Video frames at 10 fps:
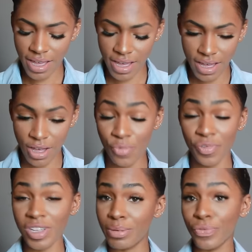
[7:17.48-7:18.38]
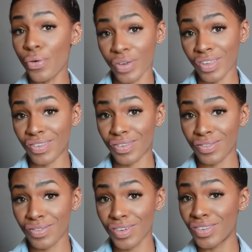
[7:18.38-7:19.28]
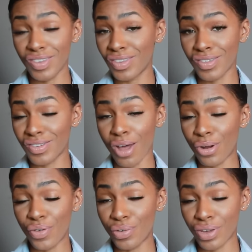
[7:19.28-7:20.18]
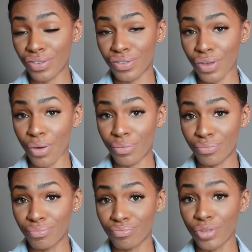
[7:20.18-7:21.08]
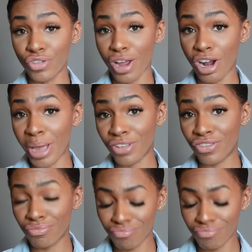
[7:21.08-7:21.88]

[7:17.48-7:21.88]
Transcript: Uh, hopefully I'm in focus because this doesn't autofocus, so we're trying our best.